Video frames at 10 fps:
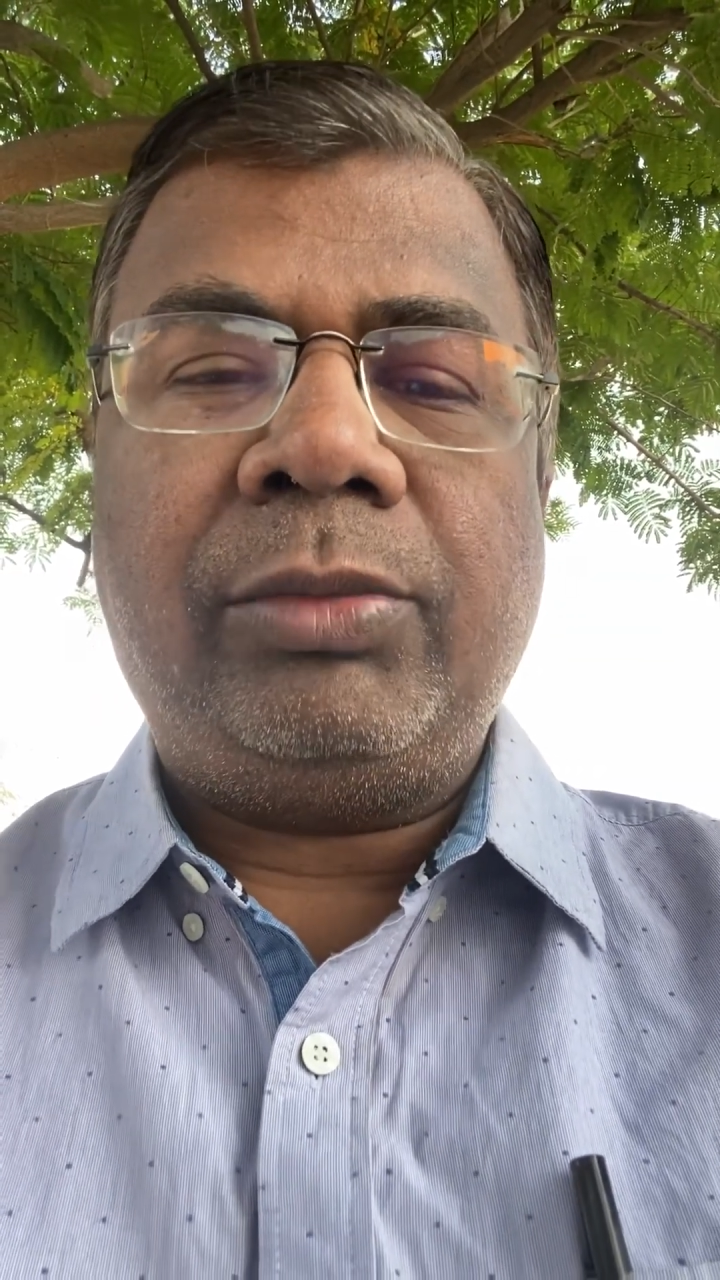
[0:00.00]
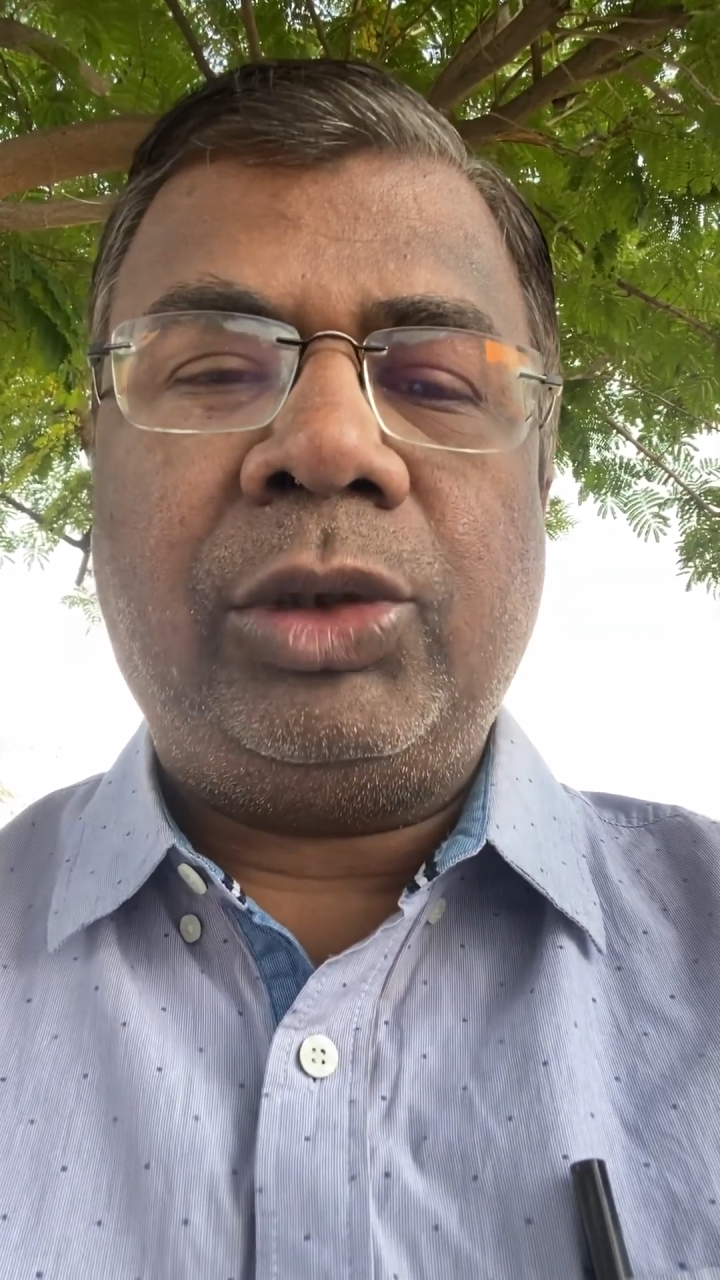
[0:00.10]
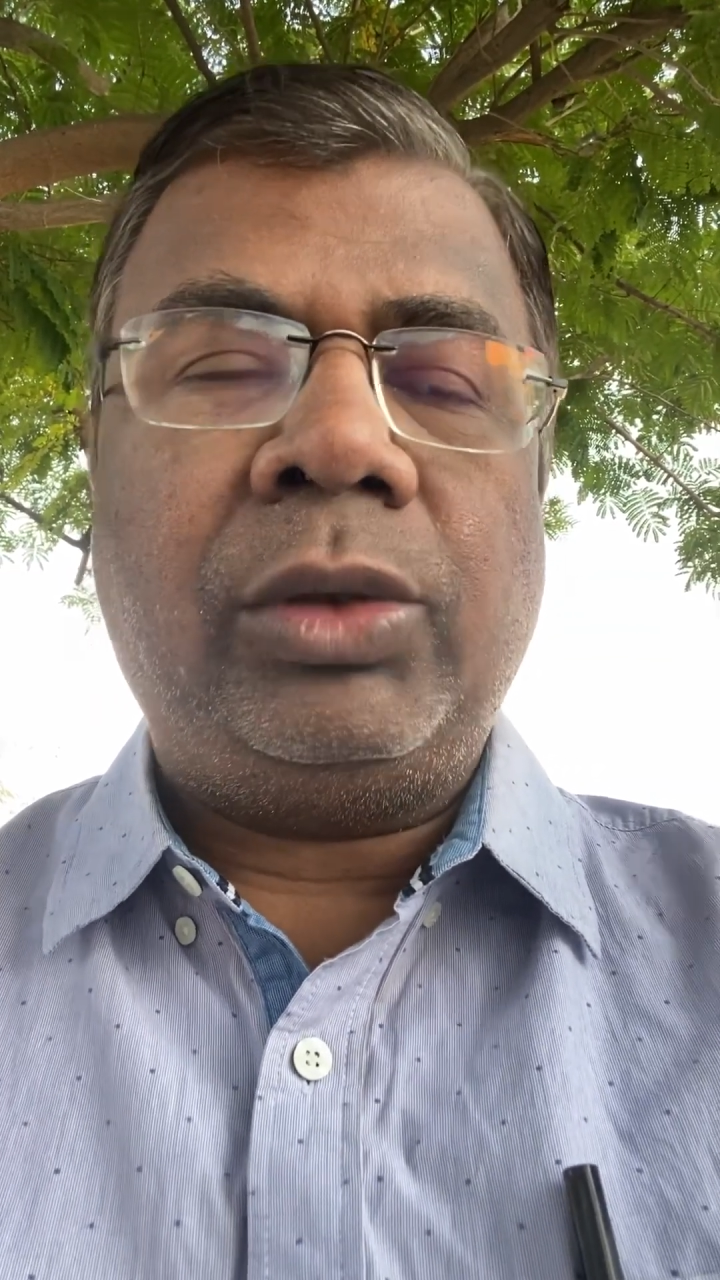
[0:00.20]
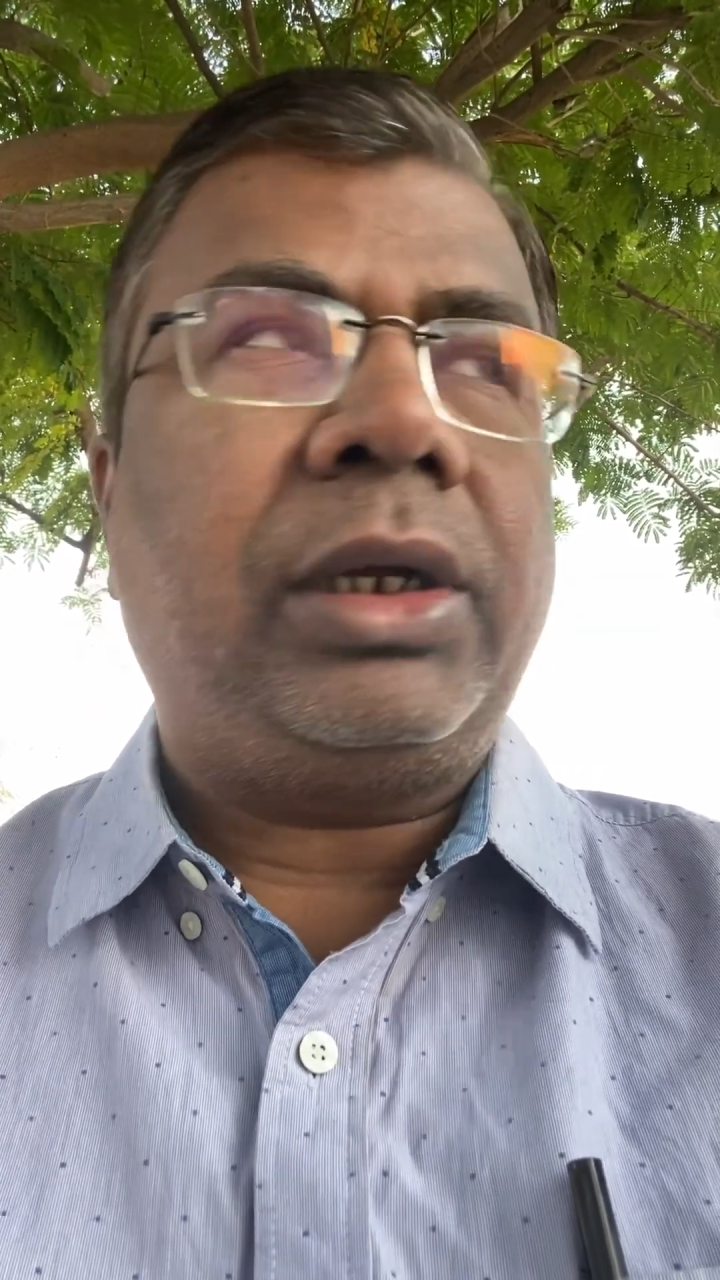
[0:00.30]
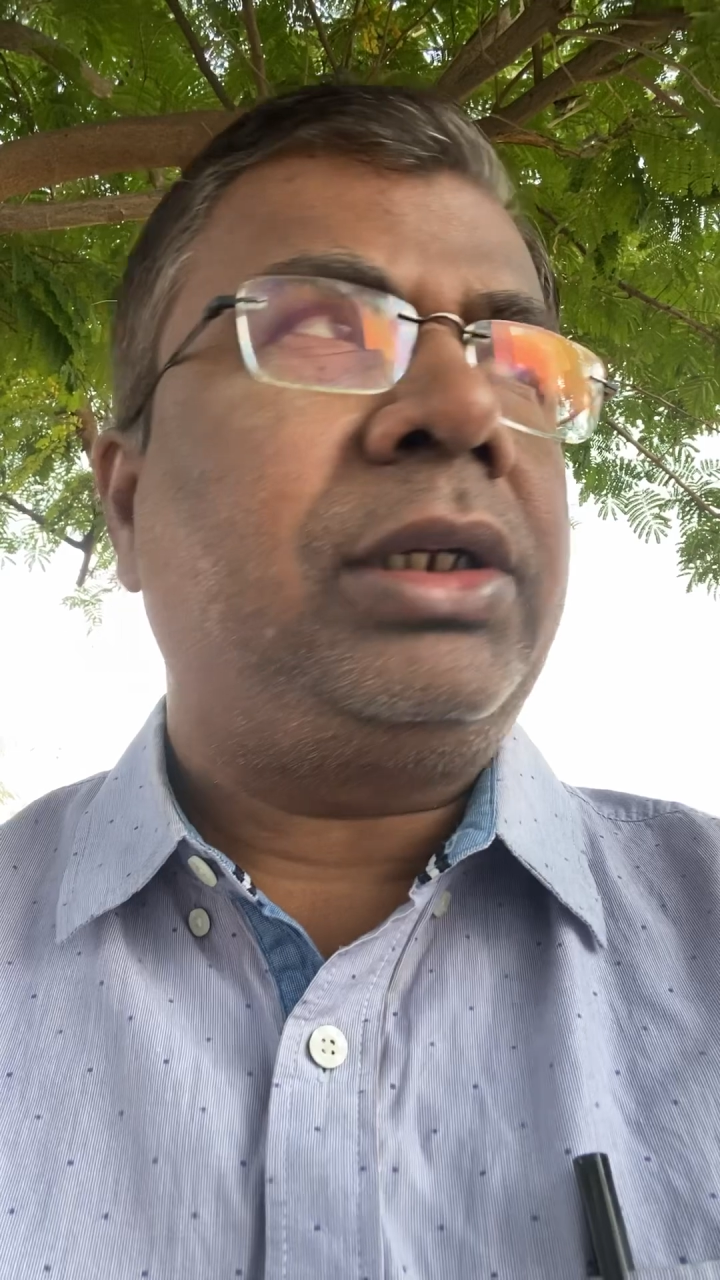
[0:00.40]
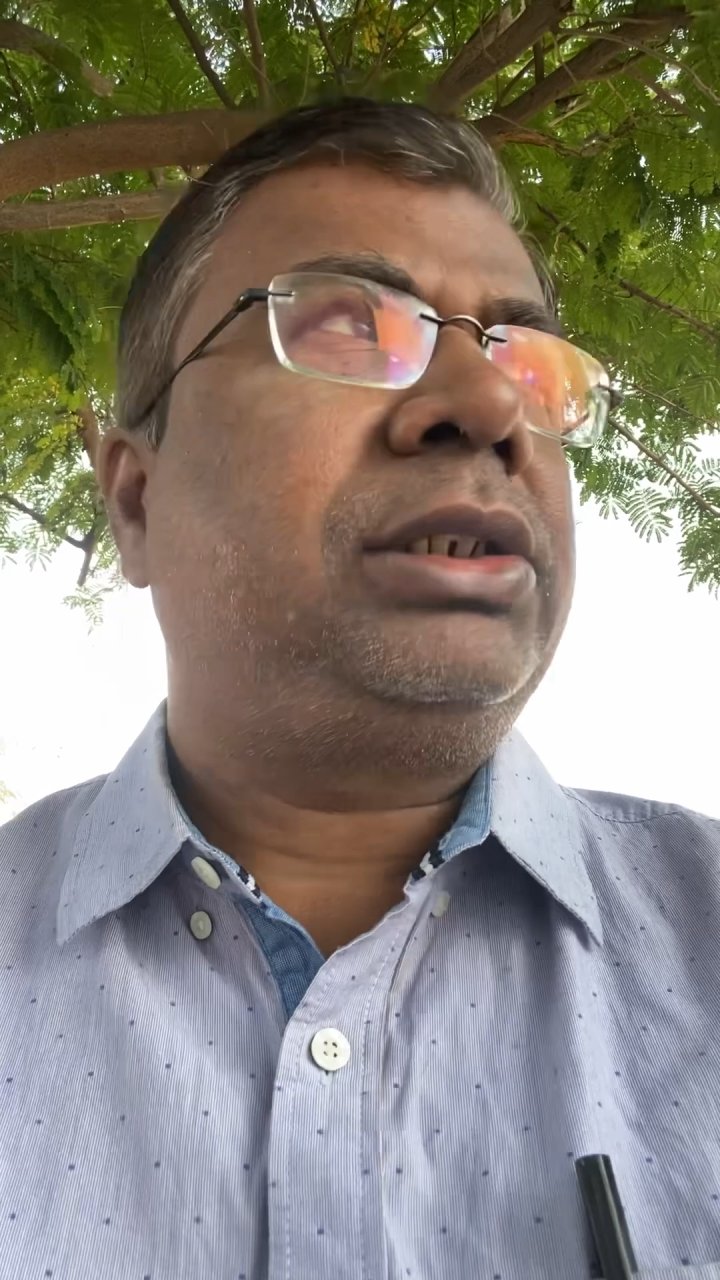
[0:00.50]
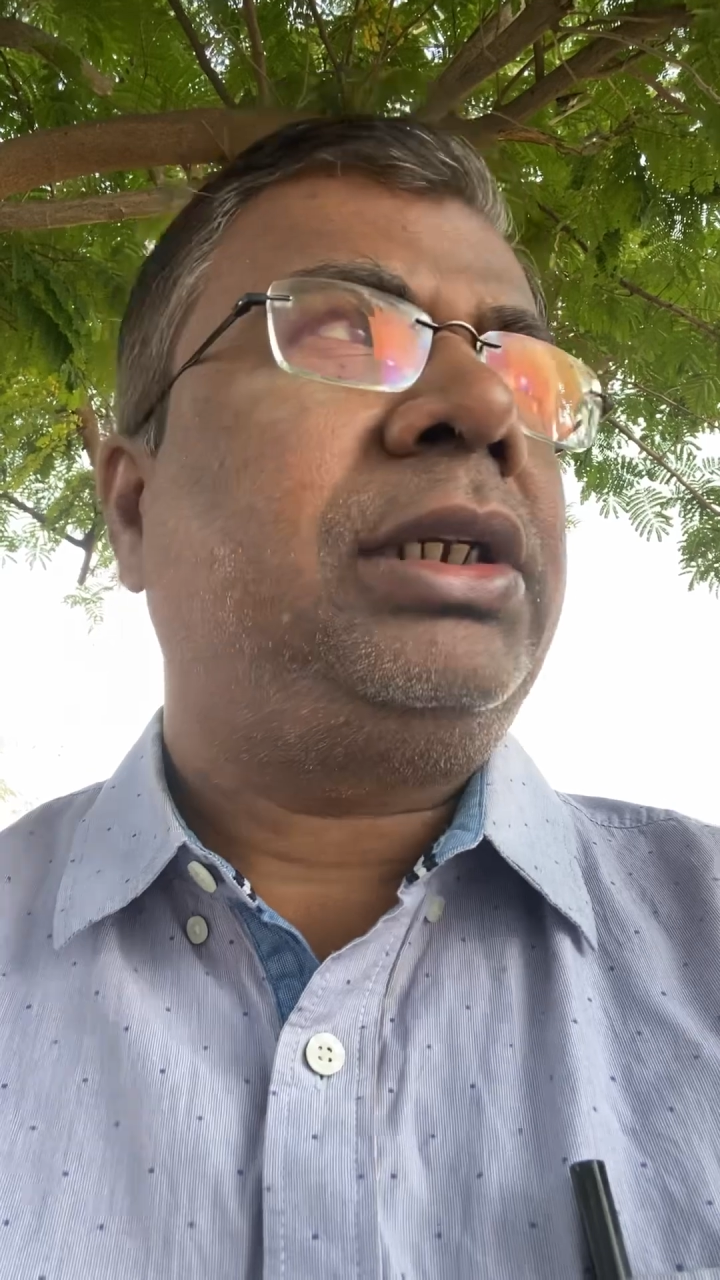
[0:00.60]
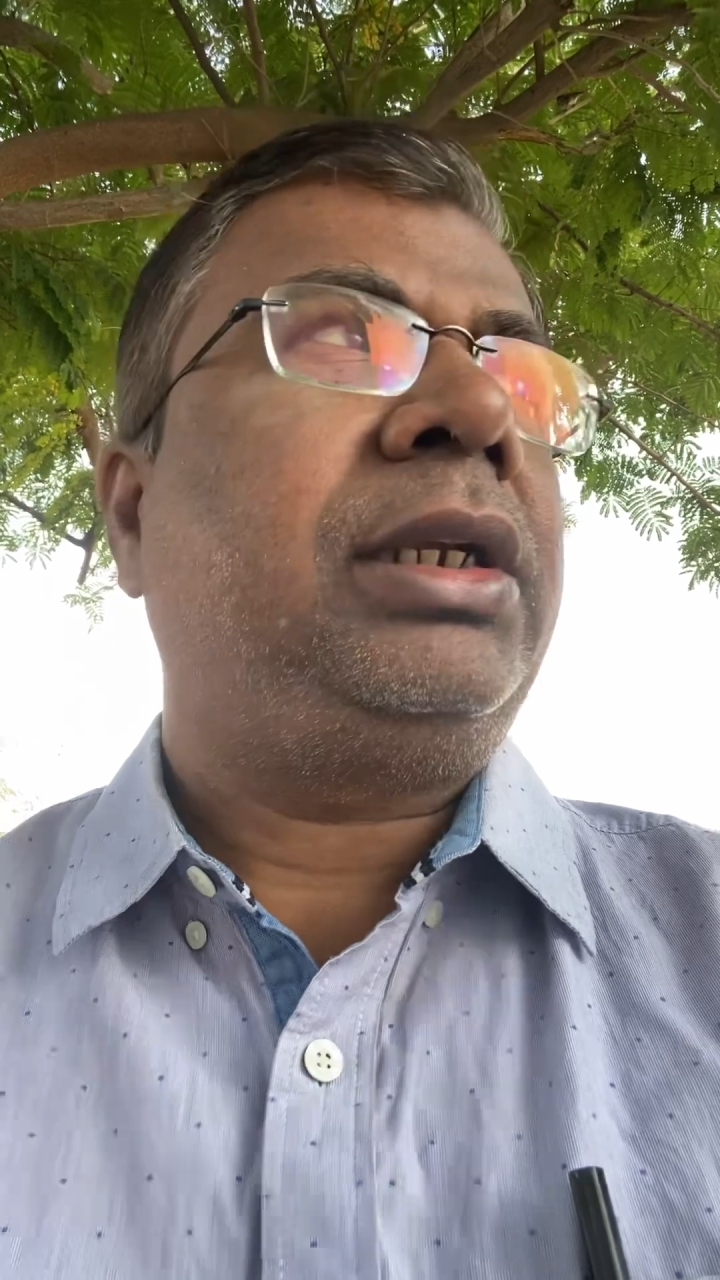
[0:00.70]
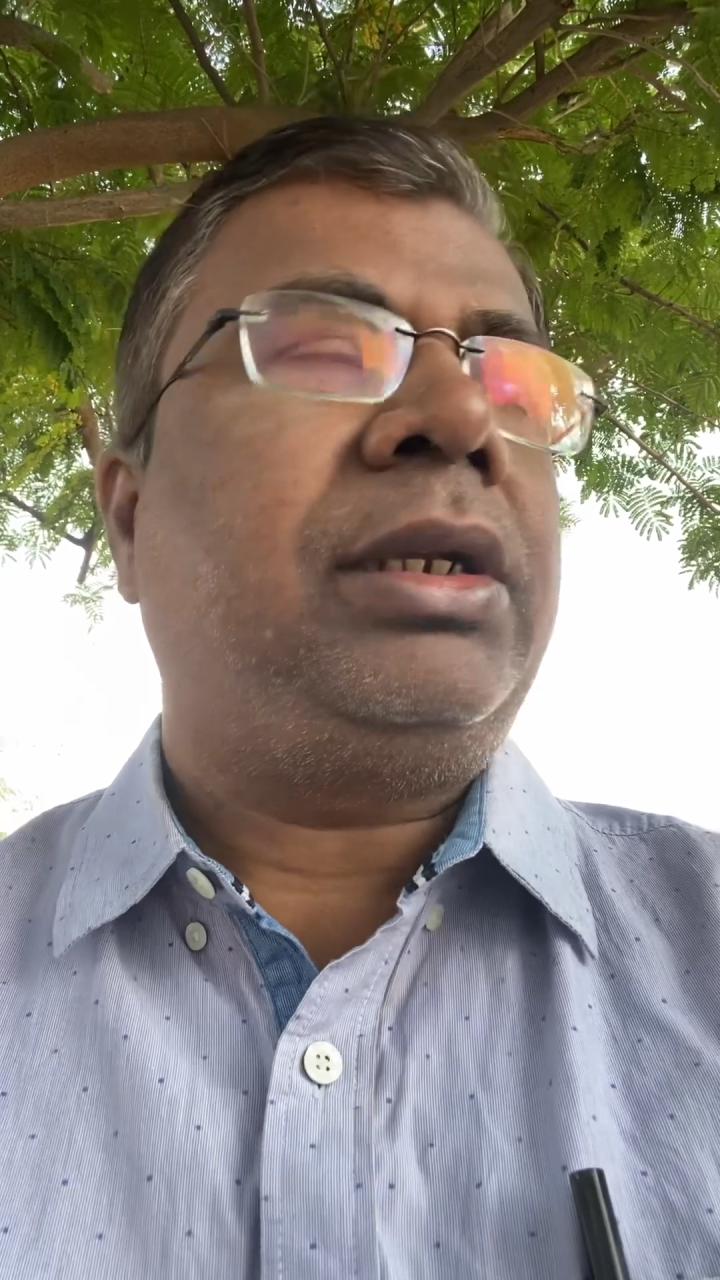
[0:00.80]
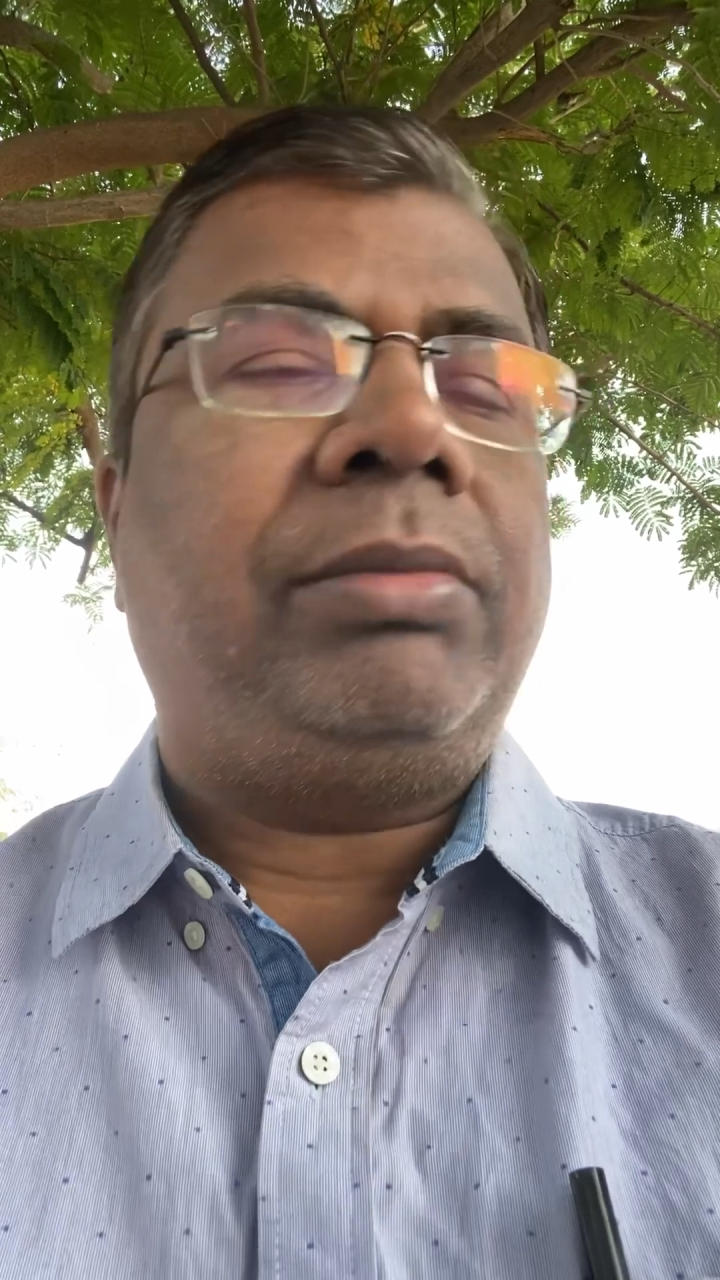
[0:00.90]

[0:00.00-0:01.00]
you will understand that the